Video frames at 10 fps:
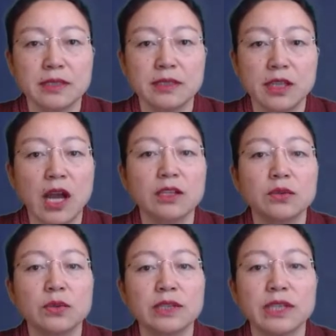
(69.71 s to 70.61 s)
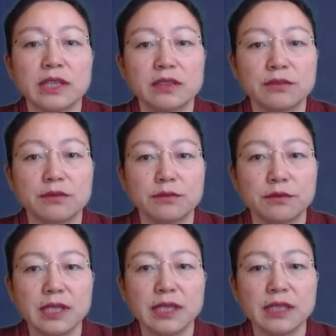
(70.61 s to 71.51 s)
not only it's
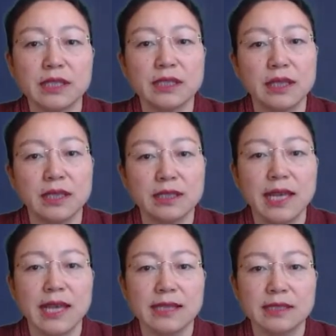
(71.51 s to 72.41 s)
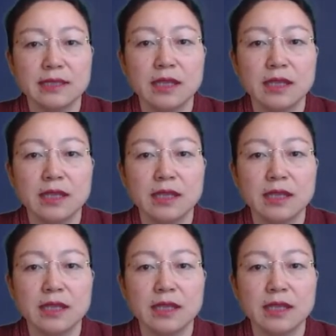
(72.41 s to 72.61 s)
free, it has